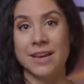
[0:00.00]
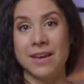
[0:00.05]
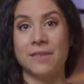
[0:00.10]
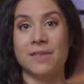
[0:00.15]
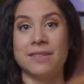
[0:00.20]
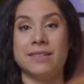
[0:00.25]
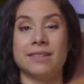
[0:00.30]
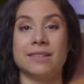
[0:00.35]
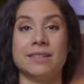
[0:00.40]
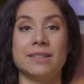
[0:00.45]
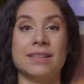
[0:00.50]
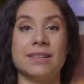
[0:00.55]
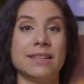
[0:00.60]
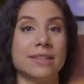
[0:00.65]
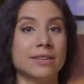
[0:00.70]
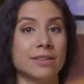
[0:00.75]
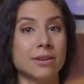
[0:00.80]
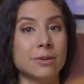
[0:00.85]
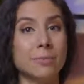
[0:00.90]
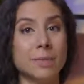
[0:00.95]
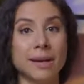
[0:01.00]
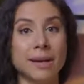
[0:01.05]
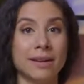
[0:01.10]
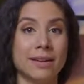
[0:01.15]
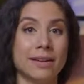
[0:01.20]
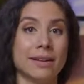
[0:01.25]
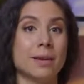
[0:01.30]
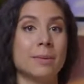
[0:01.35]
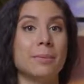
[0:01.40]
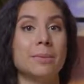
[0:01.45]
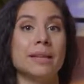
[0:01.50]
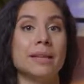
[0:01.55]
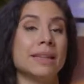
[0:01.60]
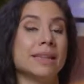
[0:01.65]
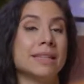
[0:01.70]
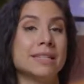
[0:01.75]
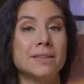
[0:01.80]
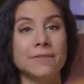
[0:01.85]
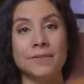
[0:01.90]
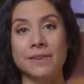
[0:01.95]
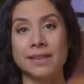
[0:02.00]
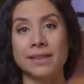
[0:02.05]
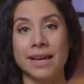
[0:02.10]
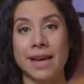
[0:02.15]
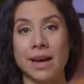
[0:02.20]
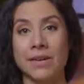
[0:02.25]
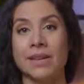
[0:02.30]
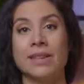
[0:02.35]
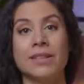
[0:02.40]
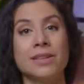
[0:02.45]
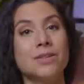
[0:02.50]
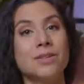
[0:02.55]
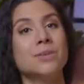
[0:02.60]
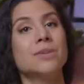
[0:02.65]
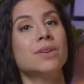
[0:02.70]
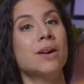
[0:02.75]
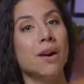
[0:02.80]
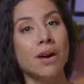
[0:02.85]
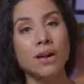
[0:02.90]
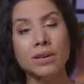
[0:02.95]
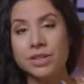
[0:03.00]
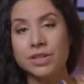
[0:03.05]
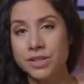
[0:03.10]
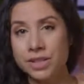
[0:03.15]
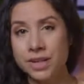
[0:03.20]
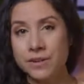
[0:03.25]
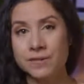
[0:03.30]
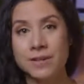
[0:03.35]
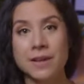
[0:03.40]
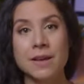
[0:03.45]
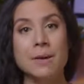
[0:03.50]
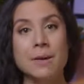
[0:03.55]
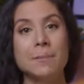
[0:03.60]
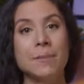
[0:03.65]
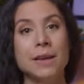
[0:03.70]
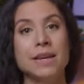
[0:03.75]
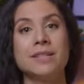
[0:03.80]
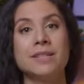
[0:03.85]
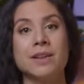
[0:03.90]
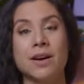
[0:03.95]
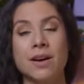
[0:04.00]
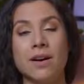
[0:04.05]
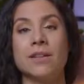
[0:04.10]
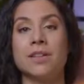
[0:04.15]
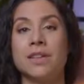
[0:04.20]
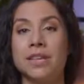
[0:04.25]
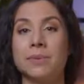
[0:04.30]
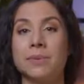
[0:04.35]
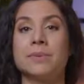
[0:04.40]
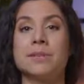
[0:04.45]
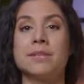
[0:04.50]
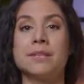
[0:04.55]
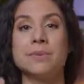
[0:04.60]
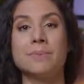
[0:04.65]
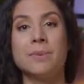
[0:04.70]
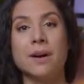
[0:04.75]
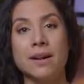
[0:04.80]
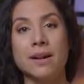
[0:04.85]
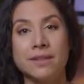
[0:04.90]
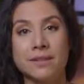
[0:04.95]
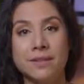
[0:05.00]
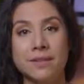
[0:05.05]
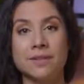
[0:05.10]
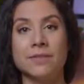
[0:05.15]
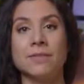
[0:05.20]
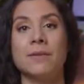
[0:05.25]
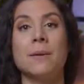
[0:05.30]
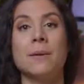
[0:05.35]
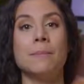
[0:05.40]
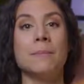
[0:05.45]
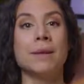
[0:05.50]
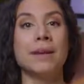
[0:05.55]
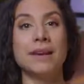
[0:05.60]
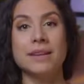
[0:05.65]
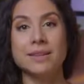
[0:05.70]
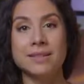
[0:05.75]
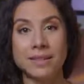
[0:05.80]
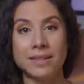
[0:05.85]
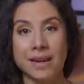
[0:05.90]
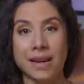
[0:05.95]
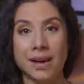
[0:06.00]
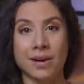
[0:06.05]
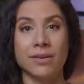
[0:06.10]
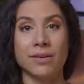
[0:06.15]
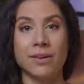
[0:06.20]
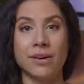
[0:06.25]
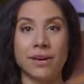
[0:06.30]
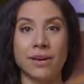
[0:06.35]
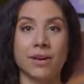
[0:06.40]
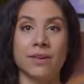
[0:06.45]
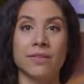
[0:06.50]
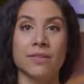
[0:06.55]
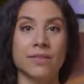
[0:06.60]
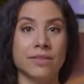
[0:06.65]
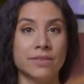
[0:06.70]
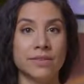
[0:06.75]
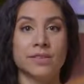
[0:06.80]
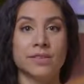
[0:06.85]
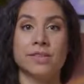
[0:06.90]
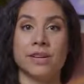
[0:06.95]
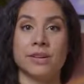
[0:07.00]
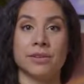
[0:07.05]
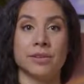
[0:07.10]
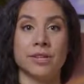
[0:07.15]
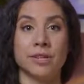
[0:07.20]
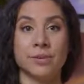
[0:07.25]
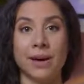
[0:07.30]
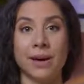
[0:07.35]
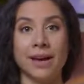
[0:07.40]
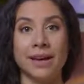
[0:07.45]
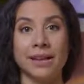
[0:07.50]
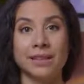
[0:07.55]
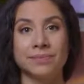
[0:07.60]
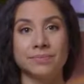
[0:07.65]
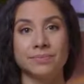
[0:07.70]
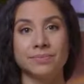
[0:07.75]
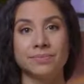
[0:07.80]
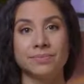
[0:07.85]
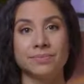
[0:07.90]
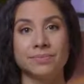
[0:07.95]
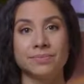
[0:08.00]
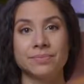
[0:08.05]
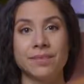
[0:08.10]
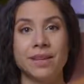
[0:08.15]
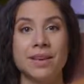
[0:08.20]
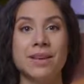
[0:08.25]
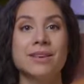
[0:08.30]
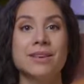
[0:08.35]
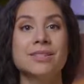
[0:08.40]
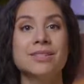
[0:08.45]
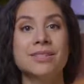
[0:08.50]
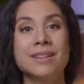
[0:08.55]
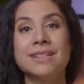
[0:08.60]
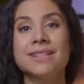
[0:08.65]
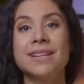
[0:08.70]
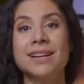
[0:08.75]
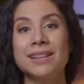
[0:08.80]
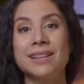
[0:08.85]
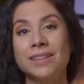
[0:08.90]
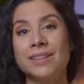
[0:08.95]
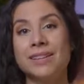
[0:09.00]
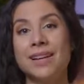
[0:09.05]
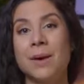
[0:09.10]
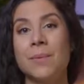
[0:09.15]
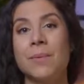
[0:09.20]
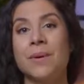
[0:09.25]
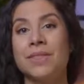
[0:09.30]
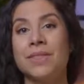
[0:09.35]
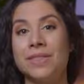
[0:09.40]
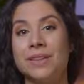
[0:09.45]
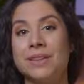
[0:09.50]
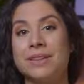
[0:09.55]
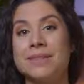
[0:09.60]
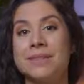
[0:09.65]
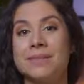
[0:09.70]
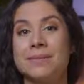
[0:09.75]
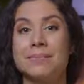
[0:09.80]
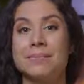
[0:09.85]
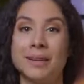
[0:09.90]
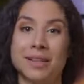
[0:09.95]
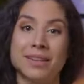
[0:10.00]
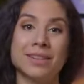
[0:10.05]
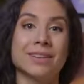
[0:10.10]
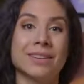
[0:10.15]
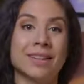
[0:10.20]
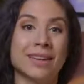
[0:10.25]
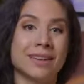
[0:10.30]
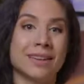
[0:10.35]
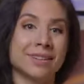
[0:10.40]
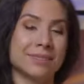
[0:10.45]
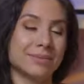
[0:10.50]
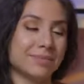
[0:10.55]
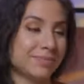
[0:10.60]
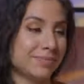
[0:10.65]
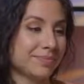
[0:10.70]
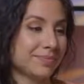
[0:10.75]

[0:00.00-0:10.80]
If it's in a hero, it might get a completely different layout. And this would all shift based on the responsive page layout of the general UI. So let's take a look at what this might look like.